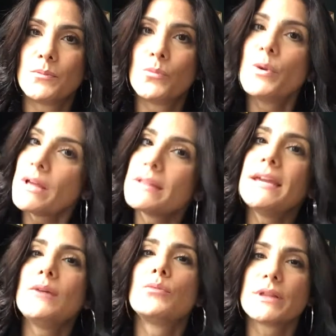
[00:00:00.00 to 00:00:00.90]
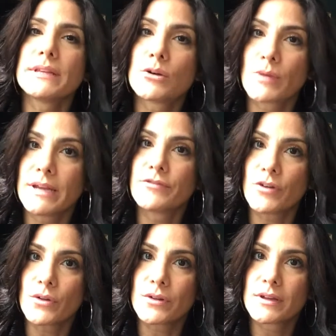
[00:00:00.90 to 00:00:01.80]
really, really
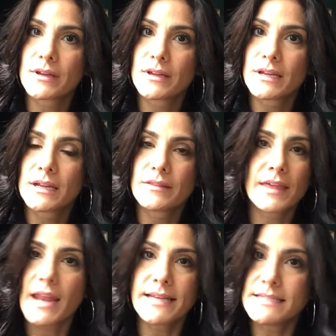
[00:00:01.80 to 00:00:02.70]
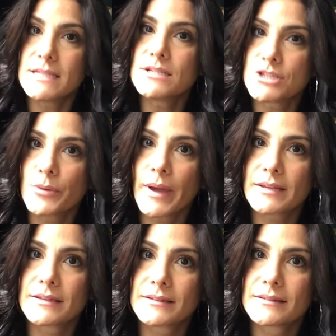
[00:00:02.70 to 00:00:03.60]
grateful that I didn't do it.